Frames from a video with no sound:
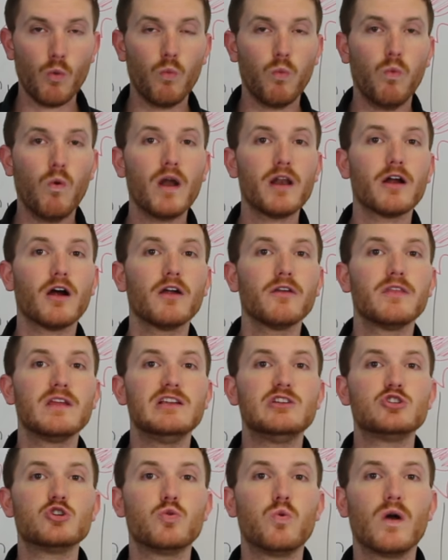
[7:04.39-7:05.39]
What are
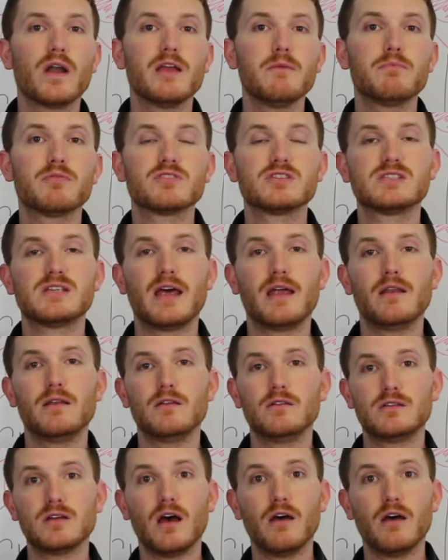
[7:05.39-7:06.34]
the 20%